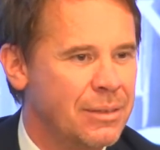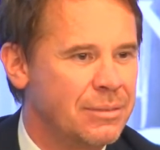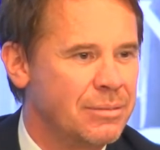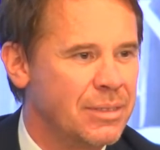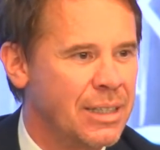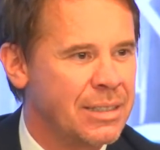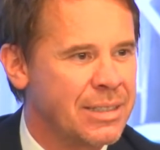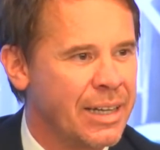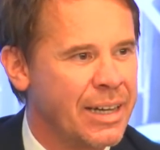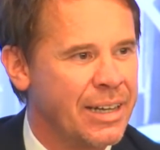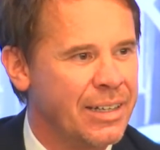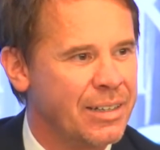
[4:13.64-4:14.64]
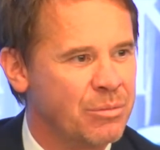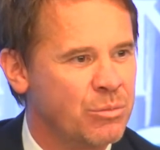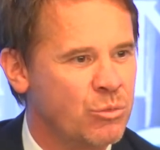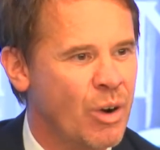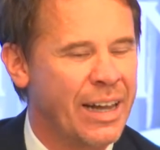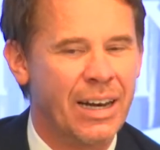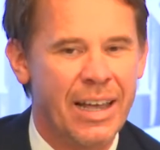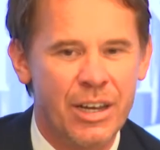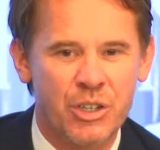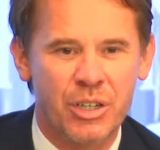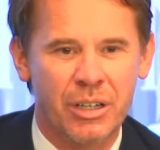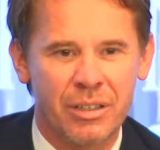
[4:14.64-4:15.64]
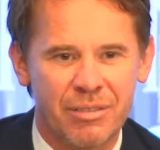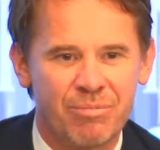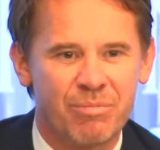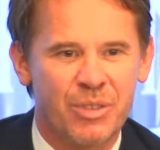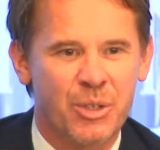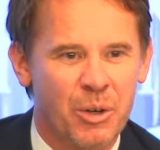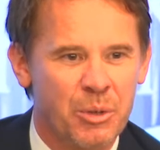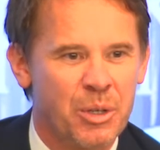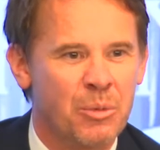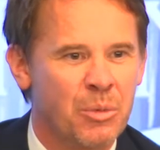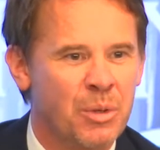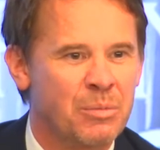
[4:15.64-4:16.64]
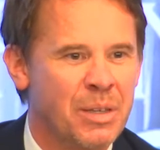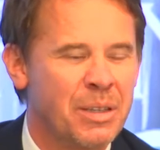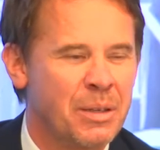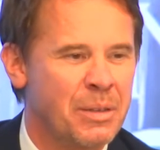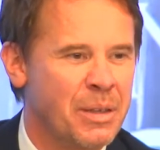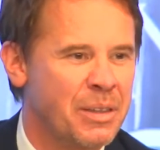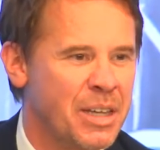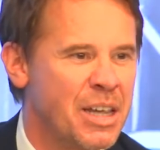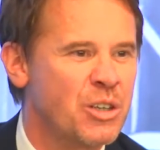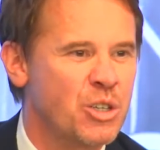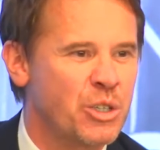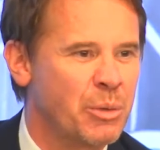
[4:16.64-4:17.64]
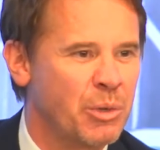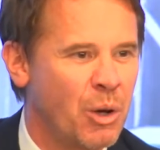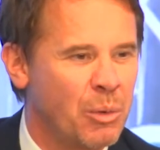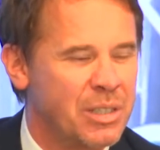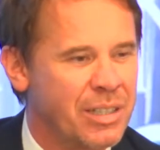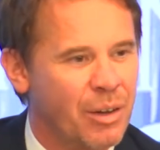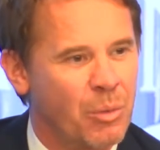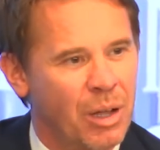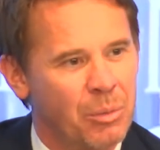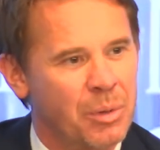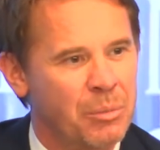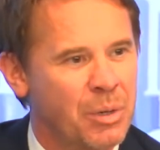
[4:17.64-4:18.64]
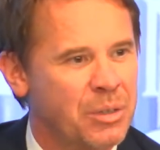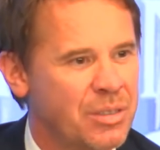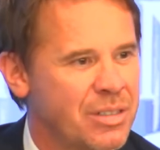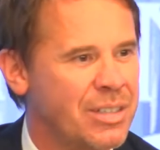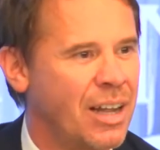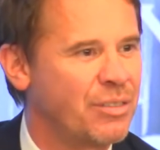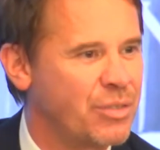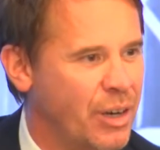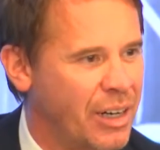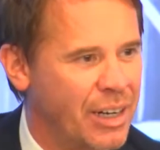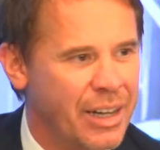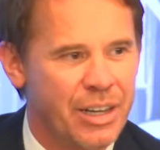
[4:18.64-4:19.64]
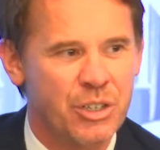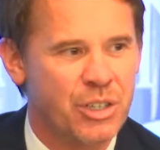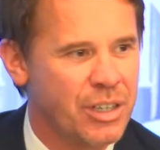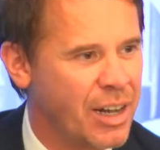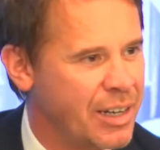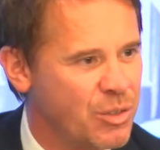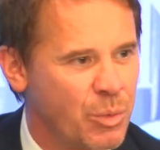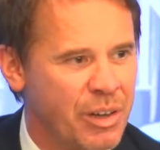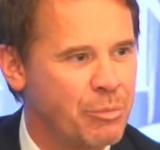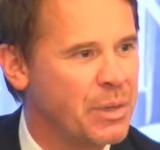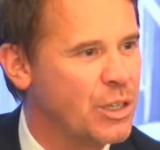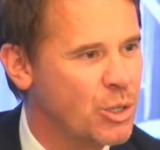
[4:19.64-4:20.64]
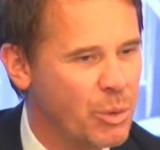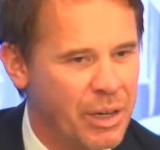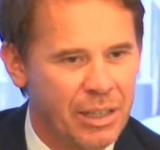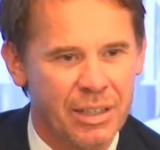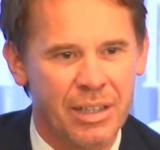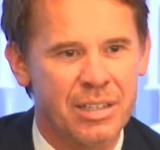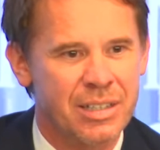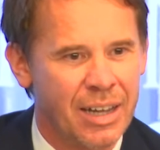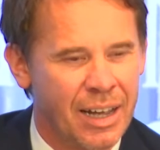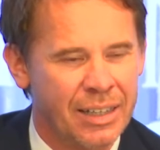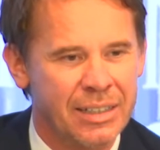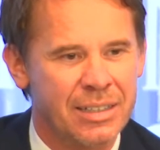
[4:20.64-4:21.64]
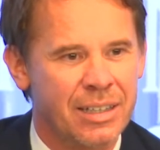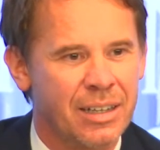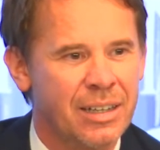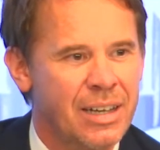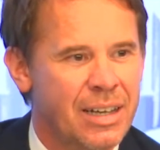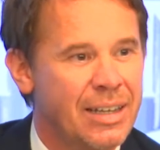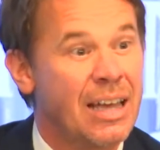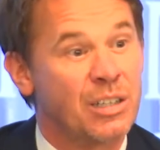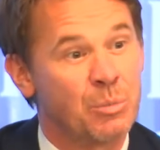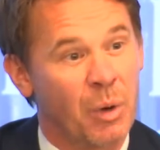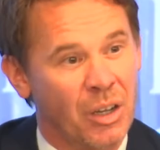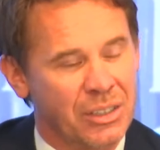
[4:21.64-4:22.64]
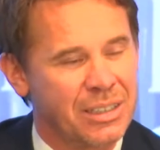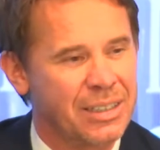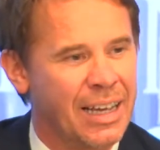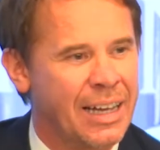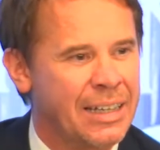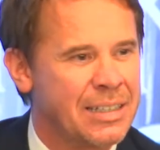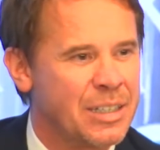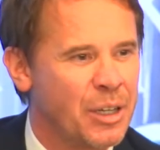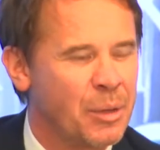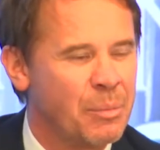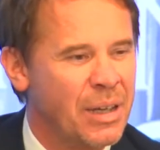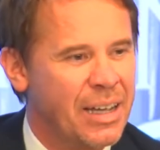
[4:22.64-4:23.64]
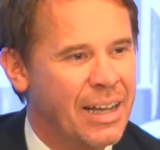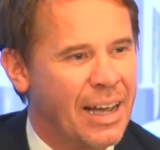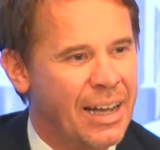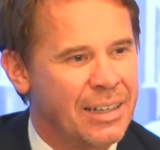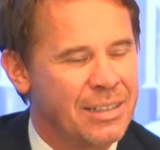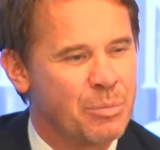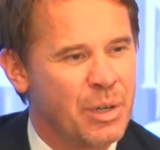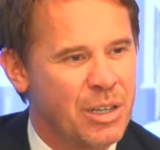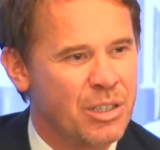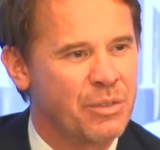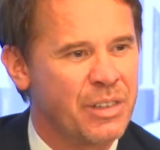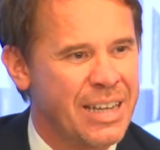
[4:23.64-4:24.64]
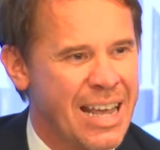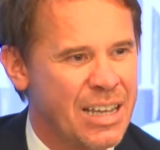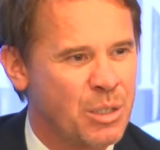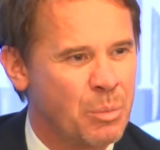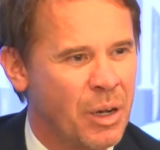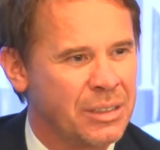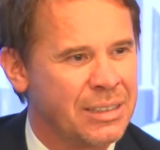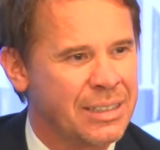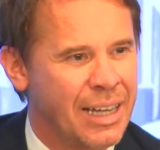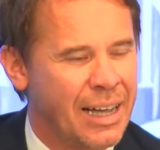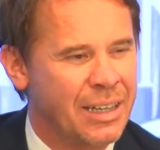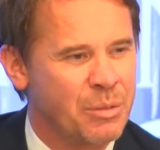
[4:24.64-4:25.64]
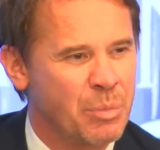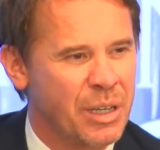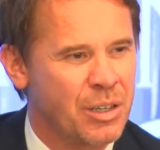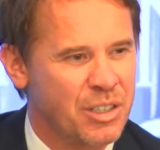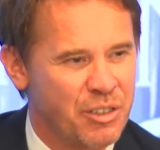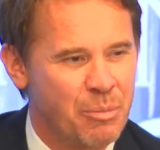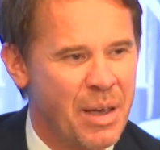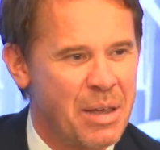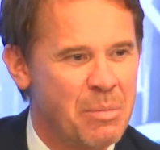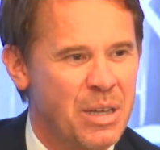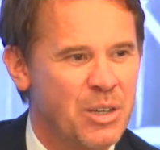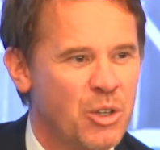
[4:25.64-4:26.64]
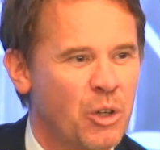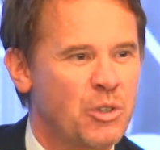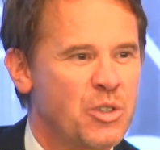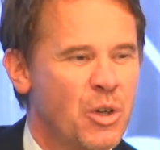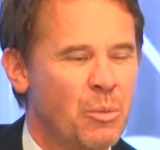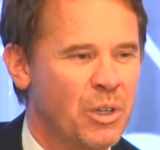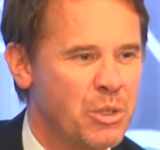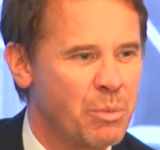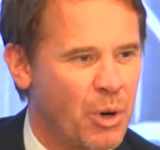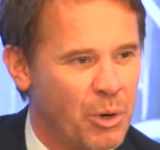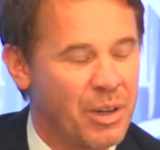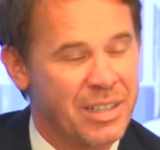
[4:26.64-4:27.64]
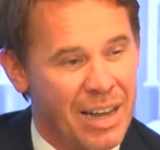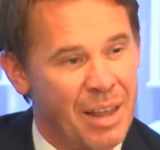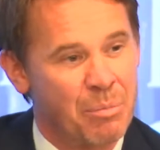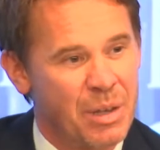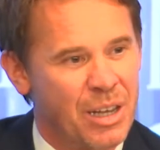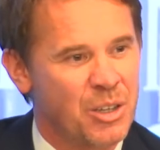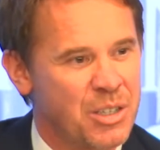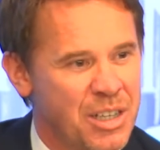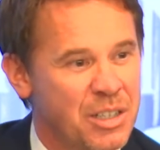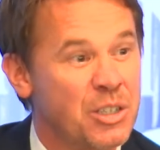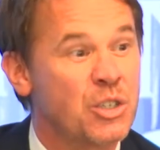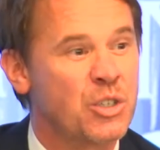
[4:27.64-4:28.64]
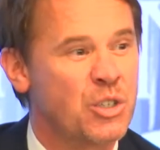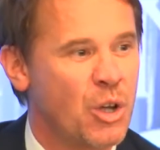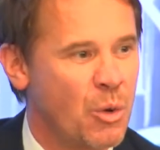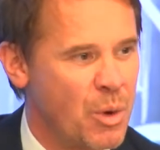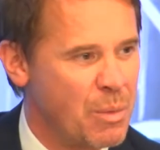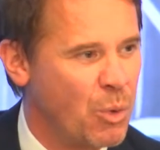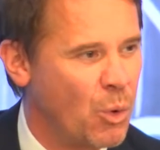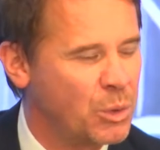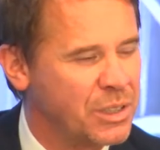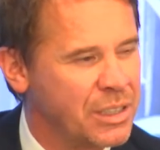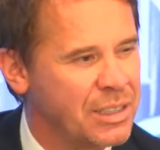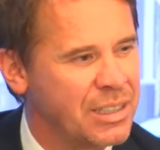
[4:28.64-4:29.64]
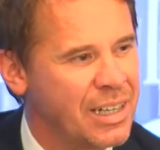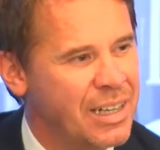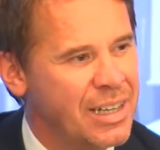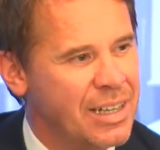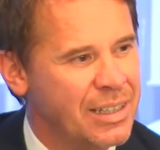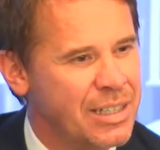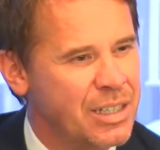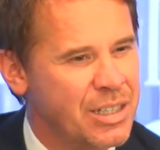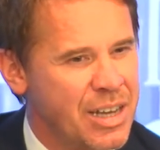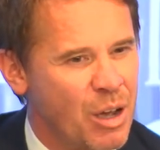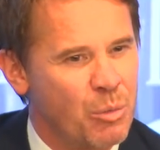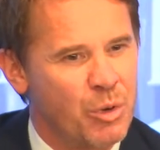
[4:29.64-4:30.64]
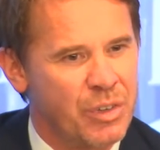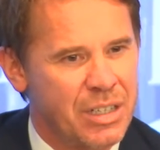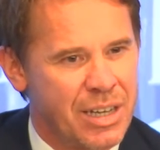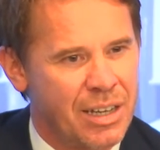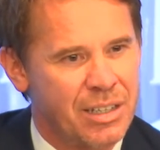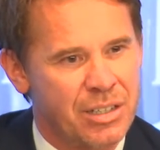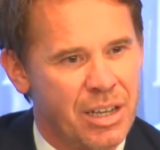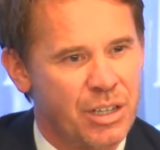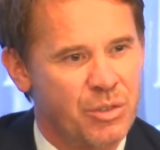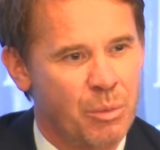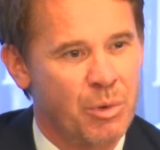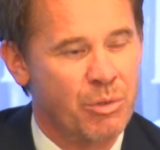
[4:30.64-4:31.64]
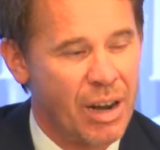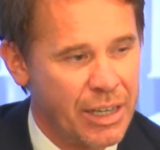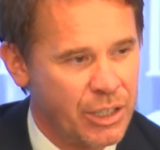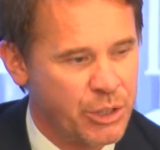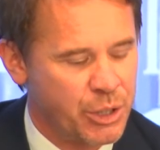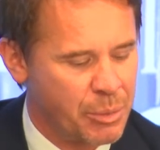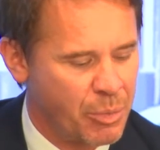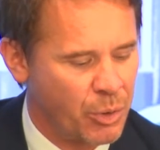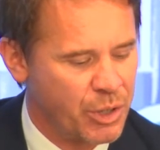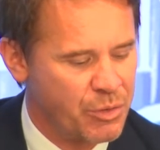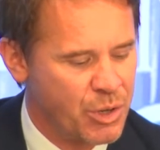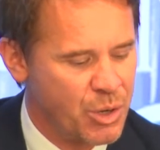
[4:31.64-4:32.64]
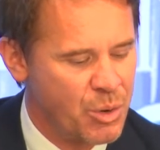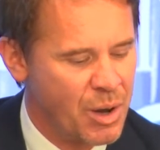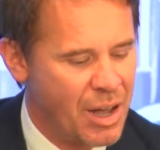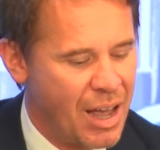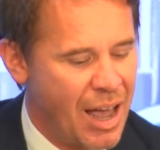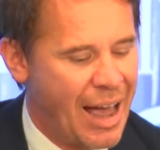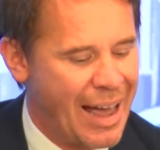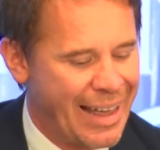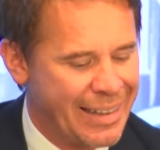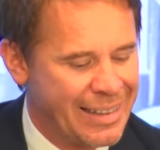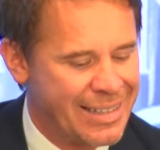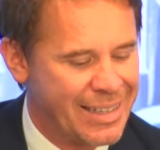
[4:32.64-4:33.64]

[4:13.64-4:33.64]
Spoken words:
let's say regulation, you know, the industry would always say, well, but self-regulation, and we have been doing this, and yes, but, and because of the yes, but, and because of maybe not so much progress, and because this is so important, this is now moving center stage from a regulatory point of view, and